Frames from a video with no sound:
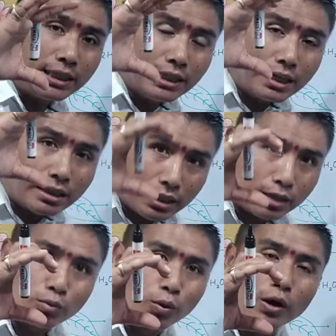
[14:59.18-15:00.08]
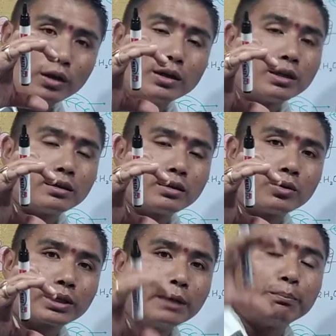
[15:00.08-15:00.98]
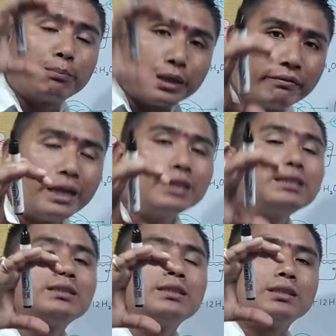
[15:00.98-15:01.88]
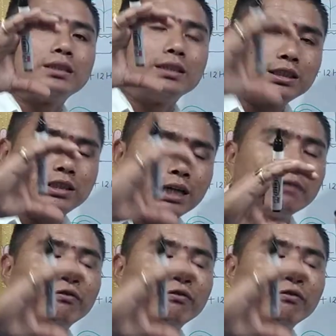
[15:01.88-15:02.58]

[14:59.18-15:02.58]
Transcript: inner thick wall, okay, prevents itself